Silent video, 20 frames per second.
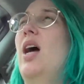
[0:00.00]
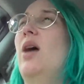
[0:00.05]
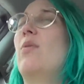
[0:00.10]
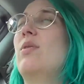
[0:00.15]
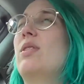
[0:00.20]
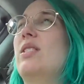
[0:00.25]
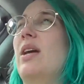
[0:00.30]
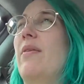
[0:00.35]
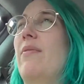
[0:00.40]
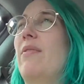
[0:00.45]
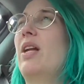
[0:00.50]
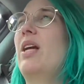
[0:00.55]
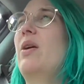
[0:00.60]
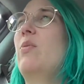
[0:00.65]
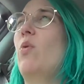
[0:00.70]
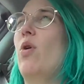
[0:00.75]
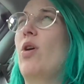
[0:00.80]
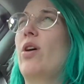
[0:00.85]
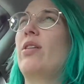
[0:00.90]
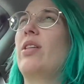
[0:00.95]
it was
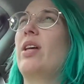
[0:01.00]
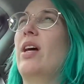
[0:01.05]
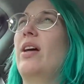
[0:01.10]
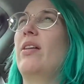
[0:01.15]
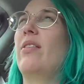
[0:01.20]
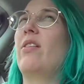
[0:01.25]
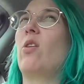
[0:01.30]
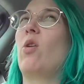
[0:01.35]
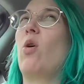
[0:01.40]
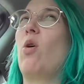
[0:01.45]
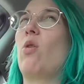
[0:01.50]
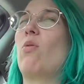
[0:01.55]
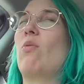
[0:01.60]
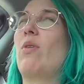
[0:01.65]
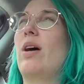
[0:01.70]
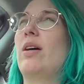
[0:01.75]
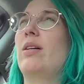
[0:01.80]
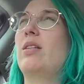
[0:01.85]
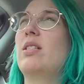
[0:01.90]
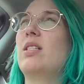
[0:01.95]
definitely worth it in the long
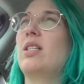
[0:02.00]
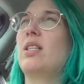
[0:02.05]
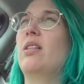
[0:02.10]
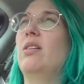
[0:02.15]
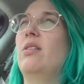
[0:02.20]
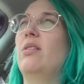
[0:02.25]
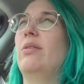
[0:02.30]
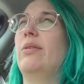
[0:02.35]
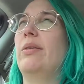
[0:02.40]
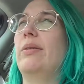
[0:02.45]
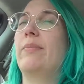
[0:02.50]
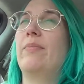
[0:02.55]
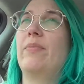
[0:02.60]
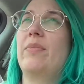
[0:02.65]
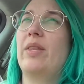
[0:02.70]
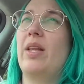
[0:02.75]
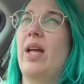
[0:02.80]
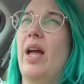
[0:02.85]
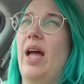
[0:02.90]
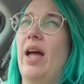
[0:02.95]
run to
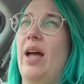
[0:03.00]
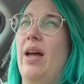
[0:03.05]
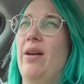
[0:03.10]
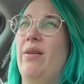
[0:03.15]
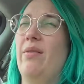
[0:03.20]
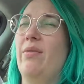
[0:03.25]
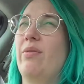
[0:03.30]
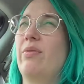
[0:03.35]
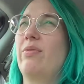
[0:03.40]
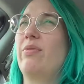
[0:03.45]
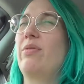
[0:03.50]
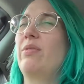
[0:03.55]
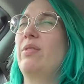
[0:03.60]
have